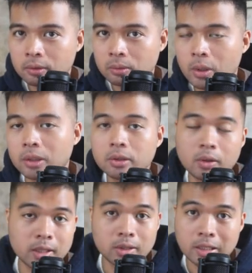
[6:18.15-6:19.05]
Well, you
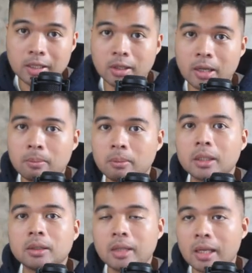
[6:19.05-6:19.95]
can delete them,
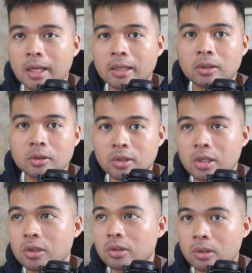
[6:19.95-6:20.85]
but they can
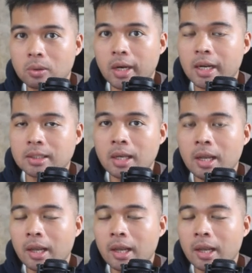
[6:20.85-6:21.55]
continue to create.